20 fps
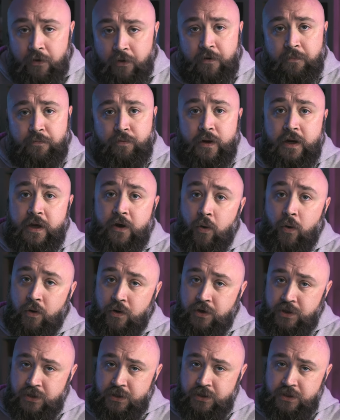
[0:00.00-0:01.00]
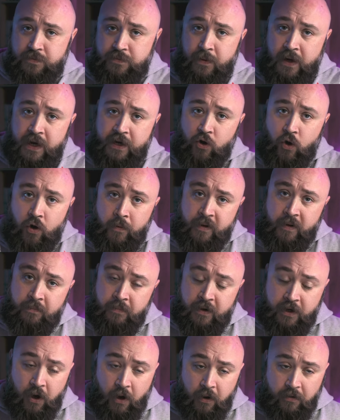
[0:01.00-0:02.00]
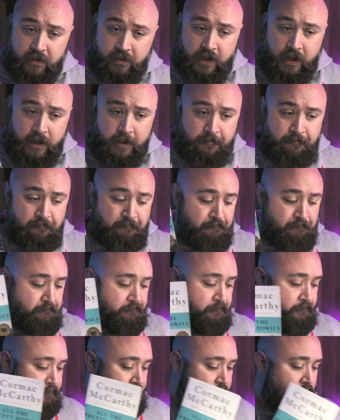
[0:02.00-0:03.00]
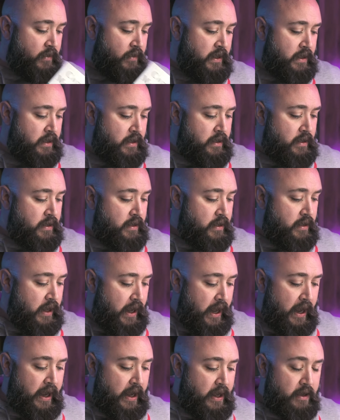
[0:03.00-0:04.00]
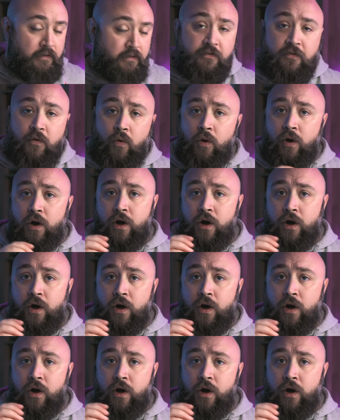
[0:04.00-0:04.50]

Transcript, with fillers: Pretty Horses by Cormac McCarthy. And for